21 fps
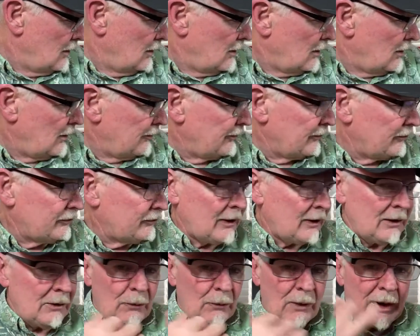of the
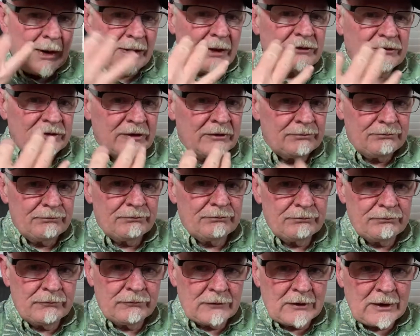skin away that's
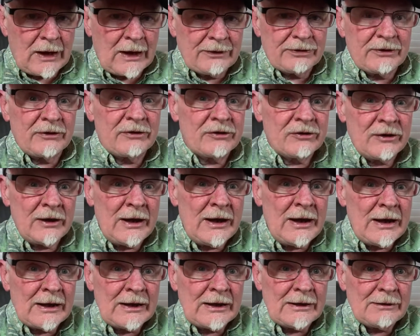got the
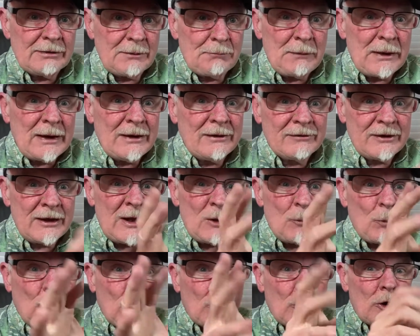C in it, the big C
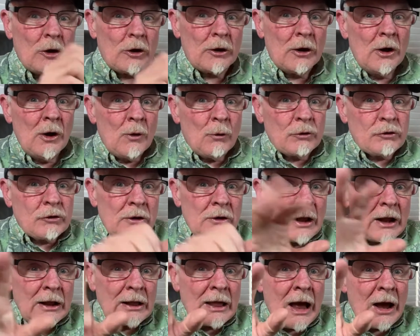word, which you're
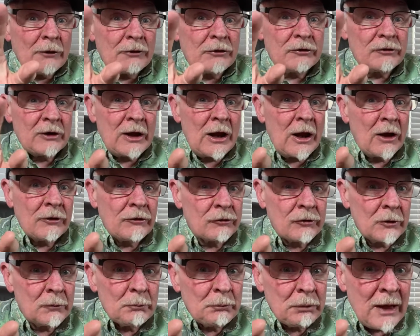not allowed to say on
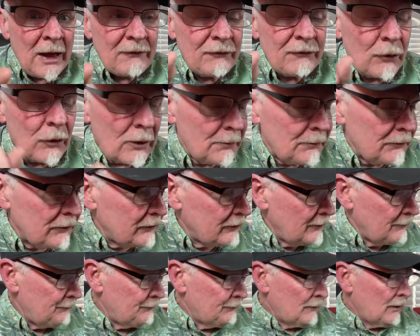certain platforms.
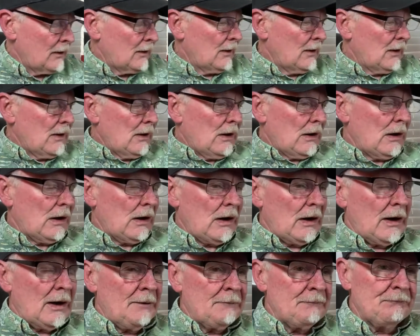
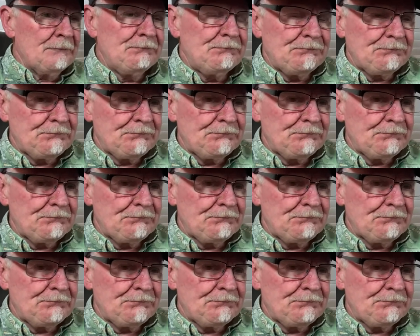And